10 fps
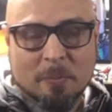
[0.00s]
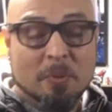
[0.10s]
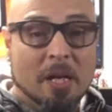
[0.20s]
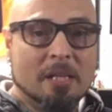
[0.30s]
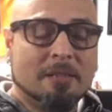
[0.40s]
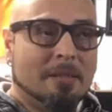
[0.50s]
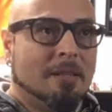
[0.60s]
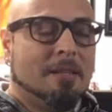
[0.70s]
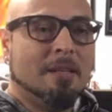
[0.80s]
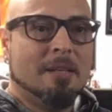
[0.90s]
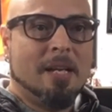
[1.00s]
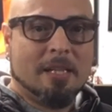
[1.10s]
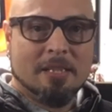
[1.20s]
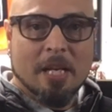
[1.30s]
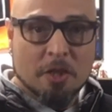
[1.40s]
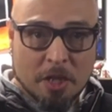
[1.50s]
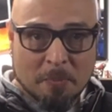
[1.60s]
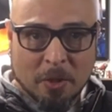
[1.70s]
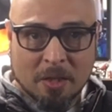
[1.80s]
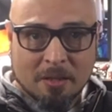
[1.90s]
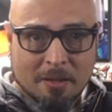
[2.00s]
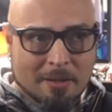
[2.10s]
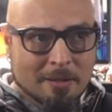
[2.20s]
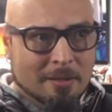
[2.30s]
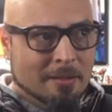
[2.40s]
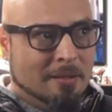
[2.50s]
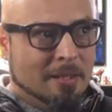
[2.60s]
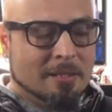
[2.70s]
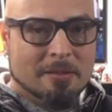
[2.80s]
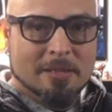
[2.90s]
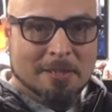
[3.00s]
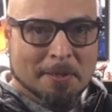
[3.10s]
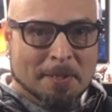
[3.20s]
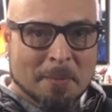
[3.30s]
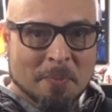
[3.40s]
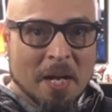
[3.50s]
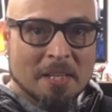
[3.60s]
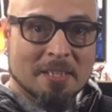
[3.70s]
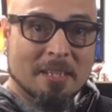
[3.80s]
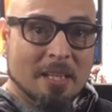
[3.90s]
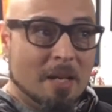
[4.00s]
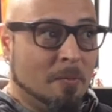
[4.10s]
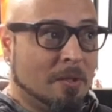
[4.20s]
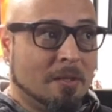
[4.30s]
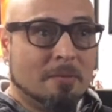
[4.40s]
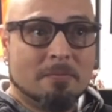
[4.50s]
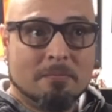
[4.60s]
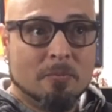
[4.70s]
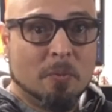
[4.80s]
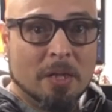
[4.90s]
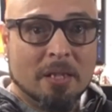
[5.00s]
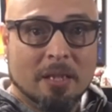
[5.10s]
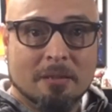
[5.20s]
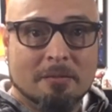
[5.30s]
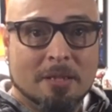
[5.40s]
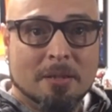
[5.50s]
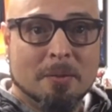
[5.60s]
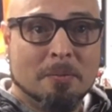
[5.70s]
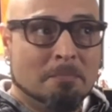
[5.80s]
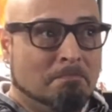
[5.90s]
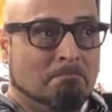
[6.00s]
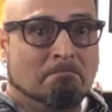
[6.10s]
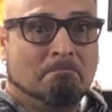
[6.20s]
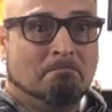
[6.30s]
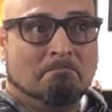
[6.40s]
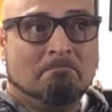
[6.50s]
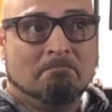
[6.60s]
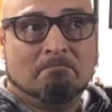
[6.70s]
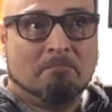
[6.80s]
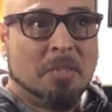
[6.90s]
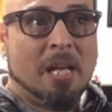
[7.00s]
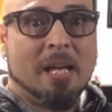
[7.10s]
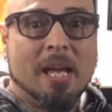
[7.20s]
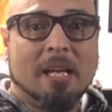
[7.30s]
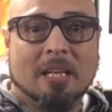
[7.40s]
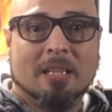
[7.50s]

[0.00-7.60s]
Plus, next day shipping, that's close to $60 that they were willing to say, hey,